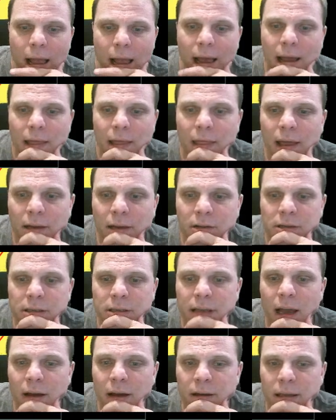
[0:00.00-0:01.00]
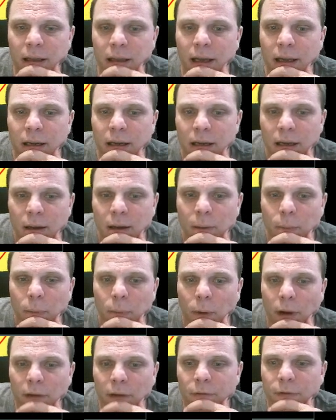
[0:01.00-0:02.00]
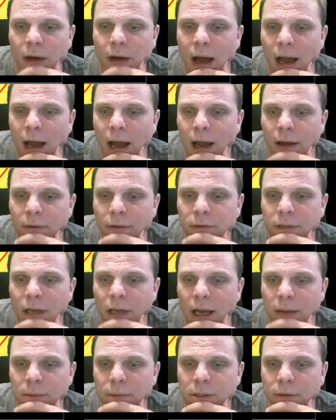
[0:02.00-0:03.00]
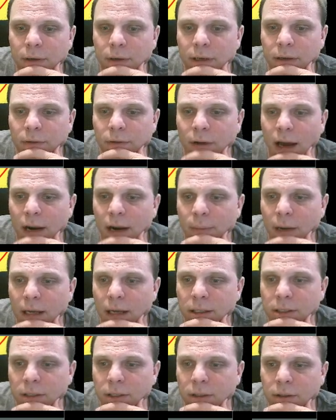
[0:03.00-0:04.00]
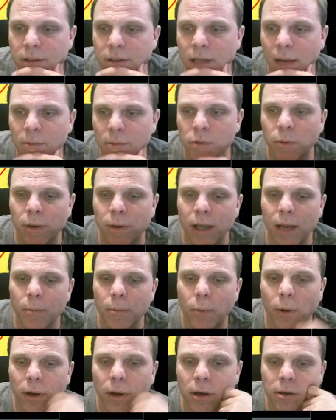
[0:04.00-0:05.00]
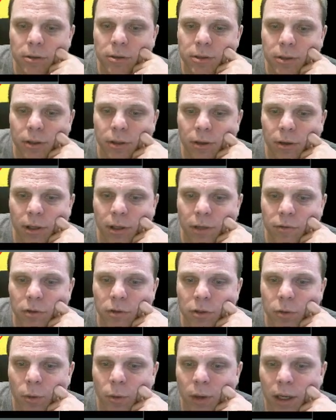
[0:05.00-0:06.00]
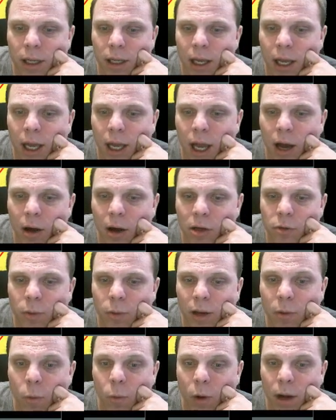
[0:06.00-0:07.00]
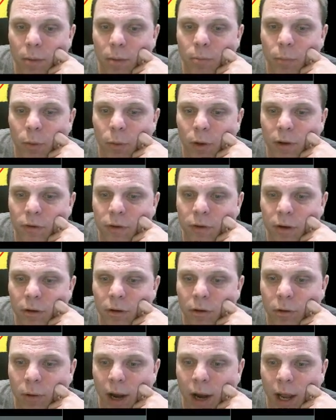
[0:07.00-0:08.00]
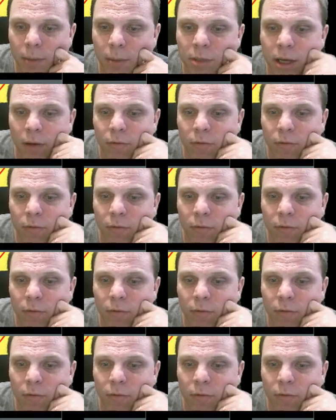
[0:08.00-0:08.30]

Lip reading: And then you just calculate. 0.5 times 3 divided by 2 times 28.02 gives you 21.0 grams.